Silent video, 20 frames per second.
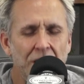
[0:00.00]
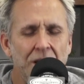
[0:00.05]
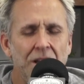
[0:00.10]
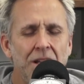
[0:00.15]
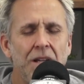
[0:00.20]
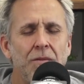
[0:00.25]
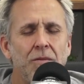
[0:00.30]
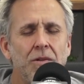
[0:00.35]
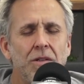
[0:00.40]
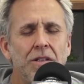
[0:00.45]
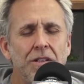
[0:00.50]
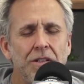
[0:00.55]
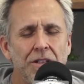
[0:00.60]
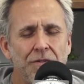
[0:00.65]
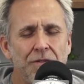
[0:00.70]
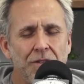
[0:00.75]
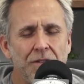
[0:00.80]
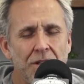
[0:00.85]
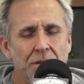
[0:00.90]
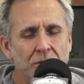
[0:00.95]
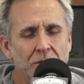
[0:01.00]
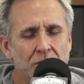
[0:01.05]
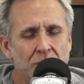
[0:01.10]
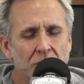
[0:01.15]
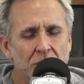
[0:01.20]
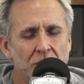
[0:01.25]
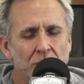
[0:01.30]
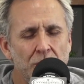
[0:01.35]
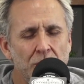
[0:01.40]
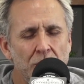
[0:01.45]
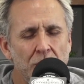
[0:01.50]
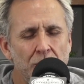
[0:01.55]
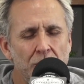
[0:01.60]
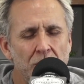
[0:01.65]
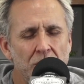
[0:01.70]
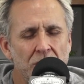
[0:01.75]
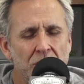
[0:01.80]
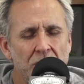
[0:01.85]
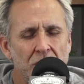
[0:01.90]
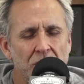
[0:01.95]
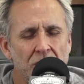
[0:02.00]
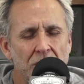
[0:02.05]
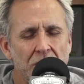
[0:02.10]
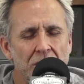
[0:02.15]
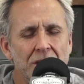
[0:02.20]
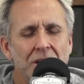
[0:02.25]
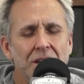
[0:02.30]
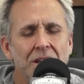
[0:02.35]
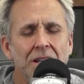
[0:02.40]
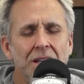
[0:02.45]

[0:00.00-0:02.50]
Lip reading: and I clearly feel I'm supposed to be a musician,